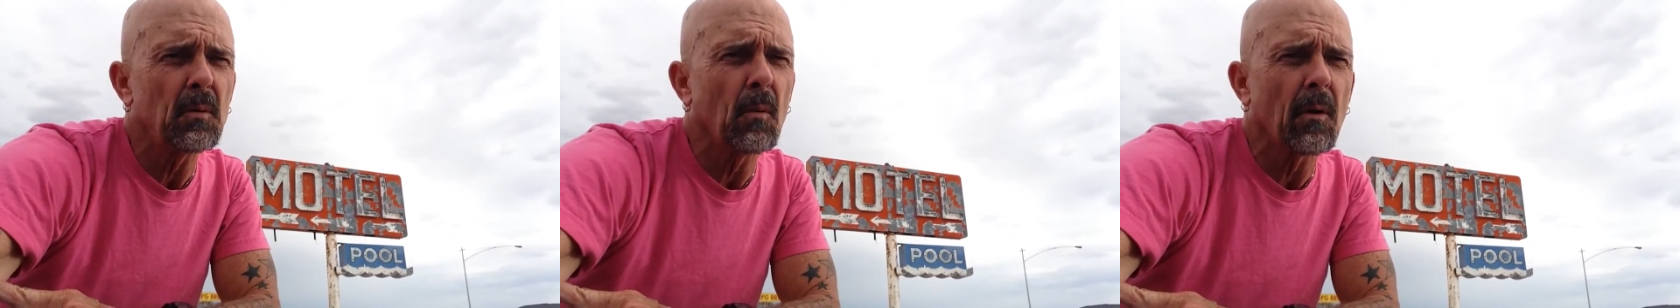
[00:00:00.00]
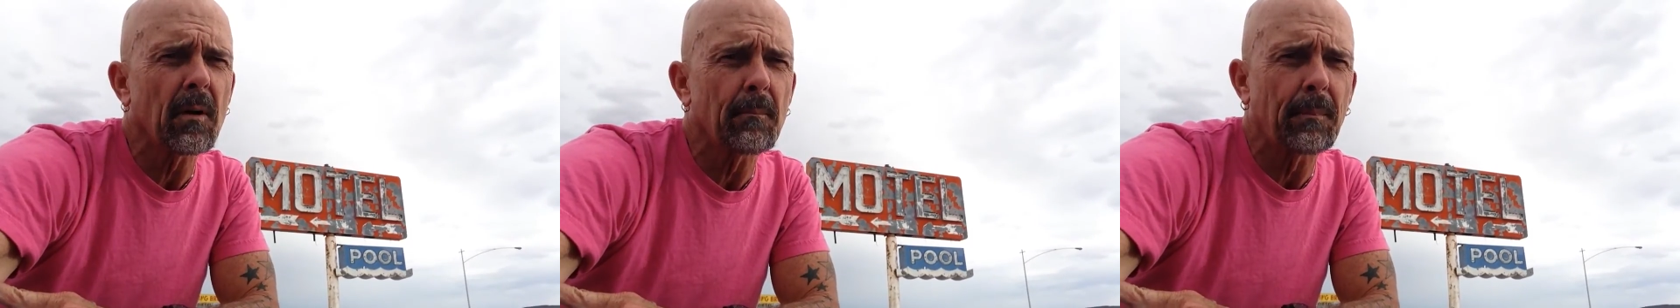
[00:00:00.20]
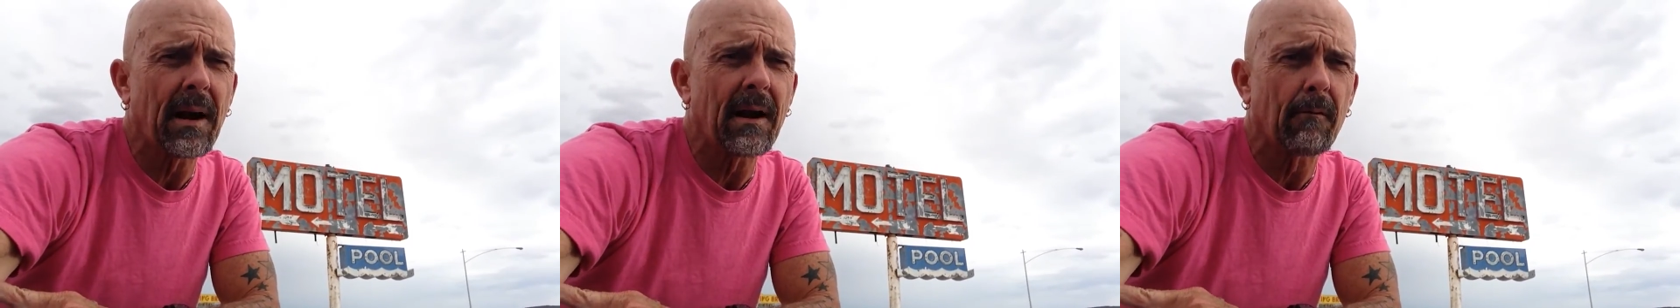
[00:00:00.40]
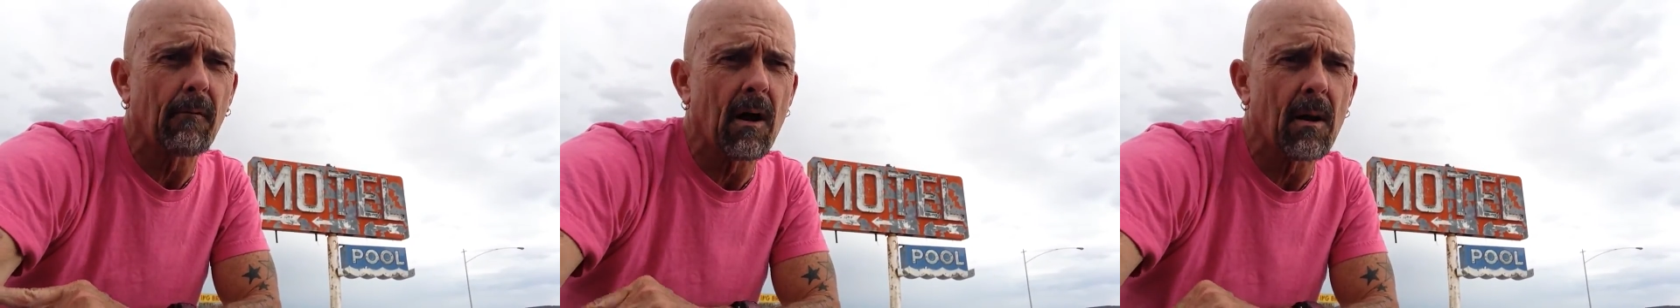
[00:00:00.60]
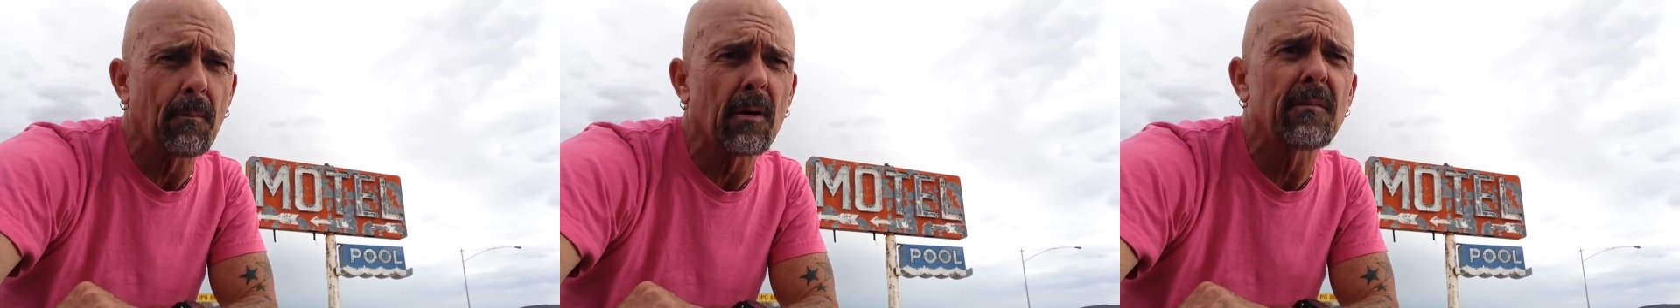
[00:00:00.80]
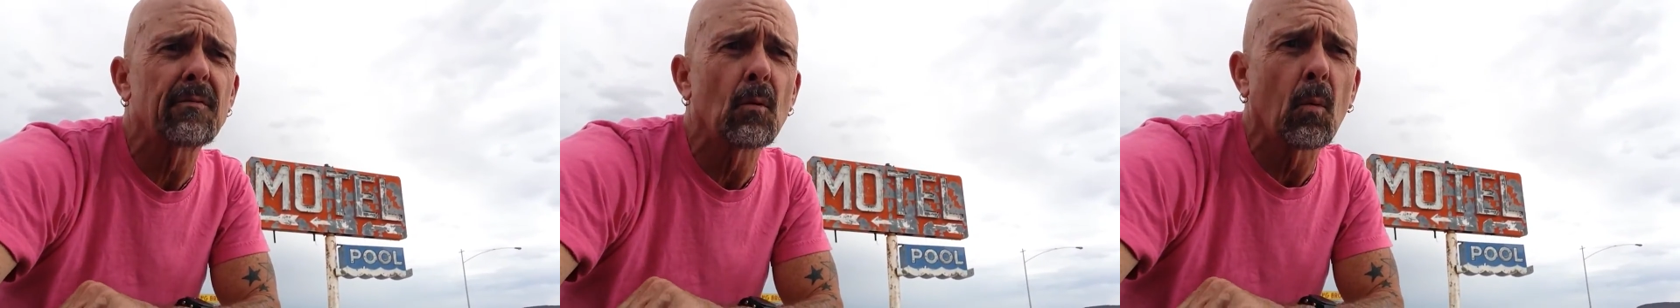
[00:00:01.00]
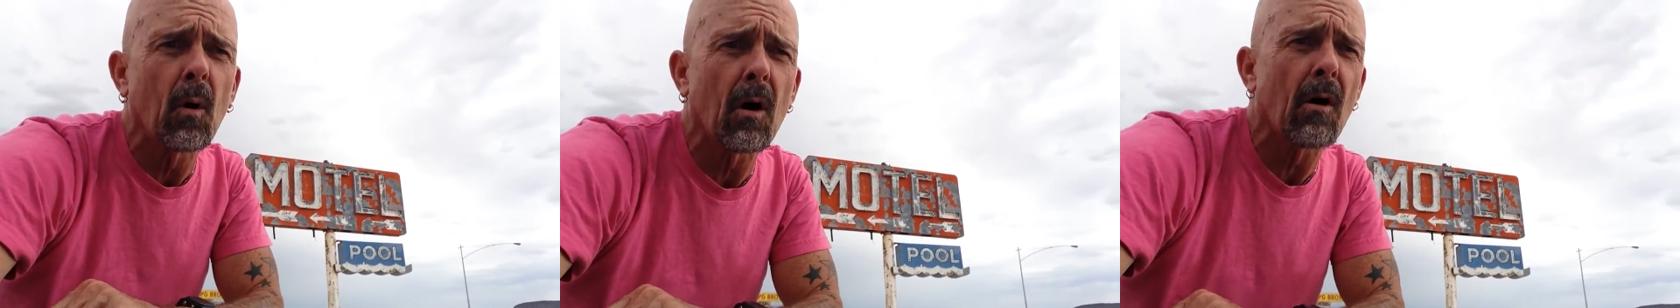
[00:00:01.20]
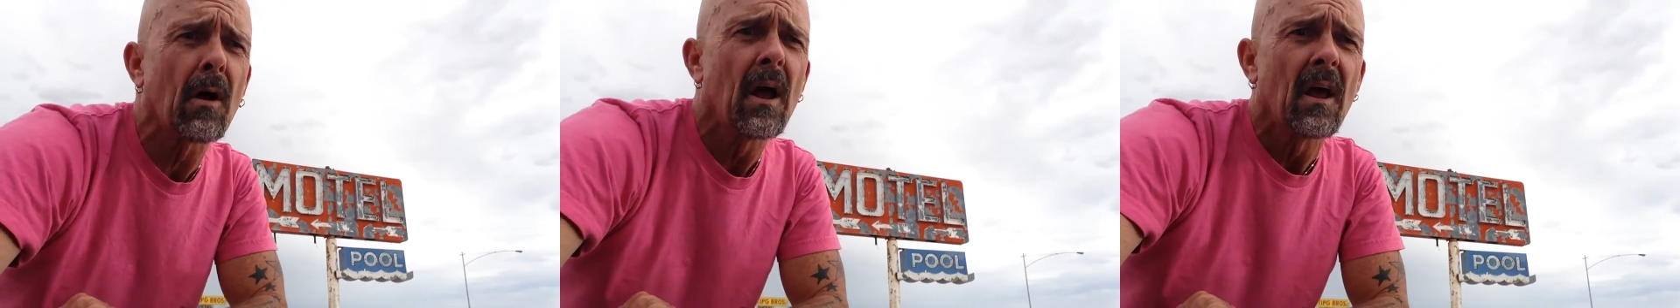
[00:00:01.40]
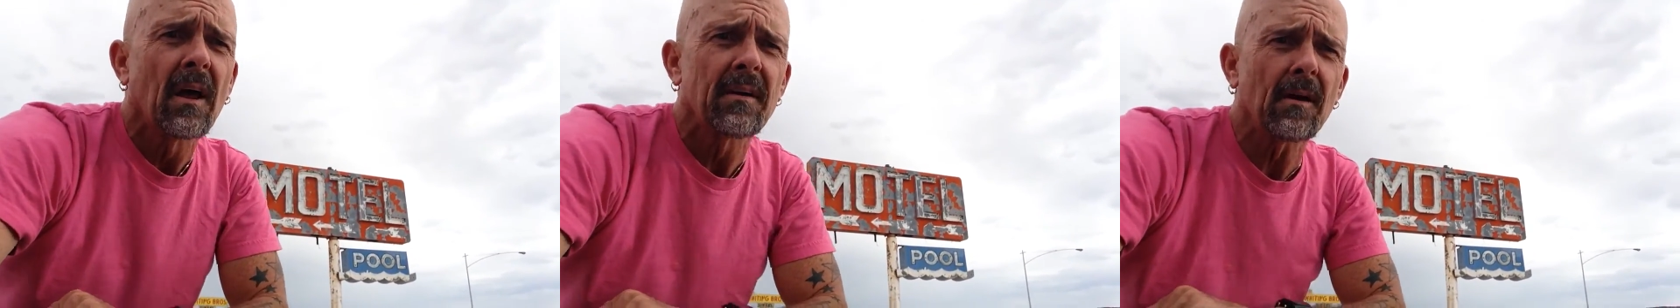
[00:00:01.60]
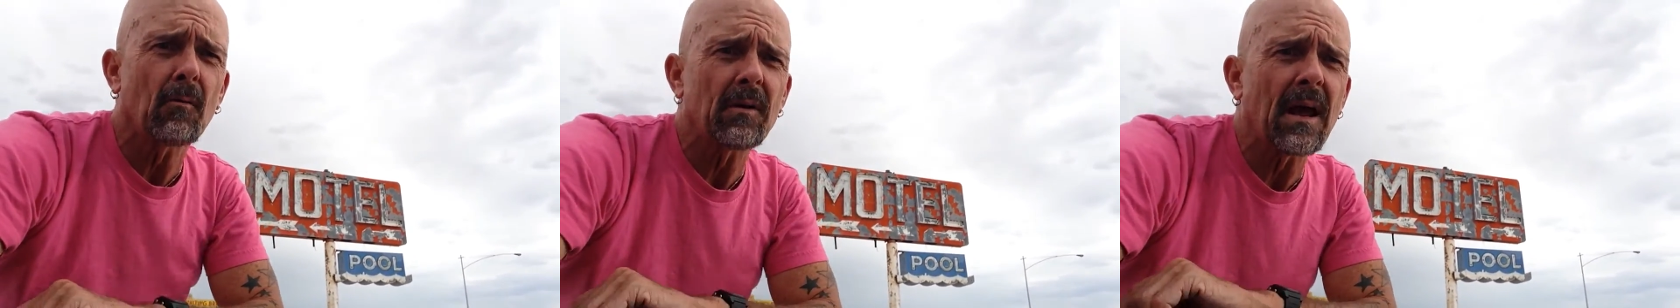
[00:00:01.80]
you weren't a bank robber. If you were,
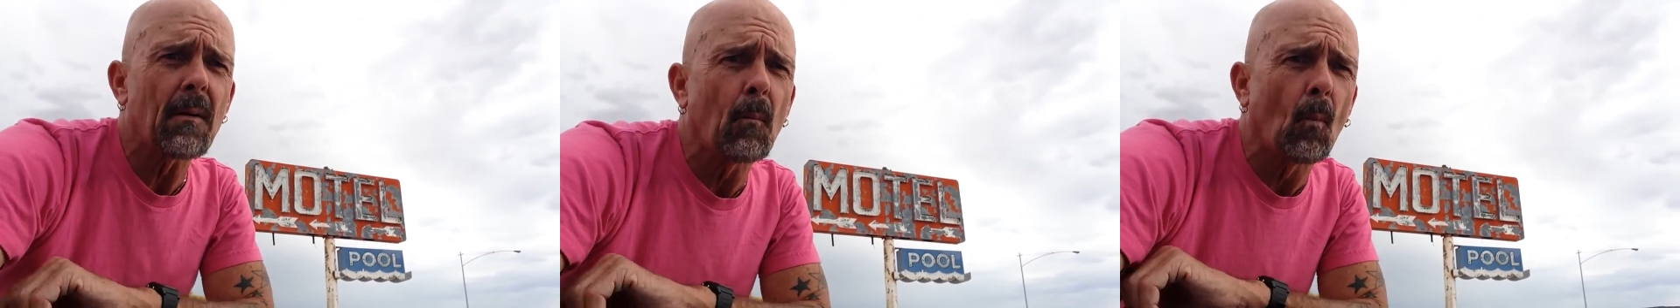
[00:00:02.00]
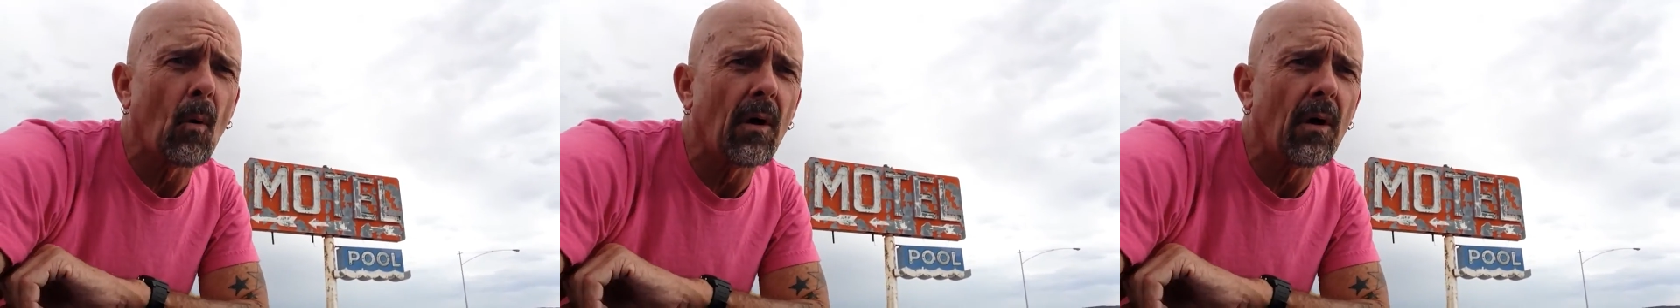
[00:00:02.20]
no damn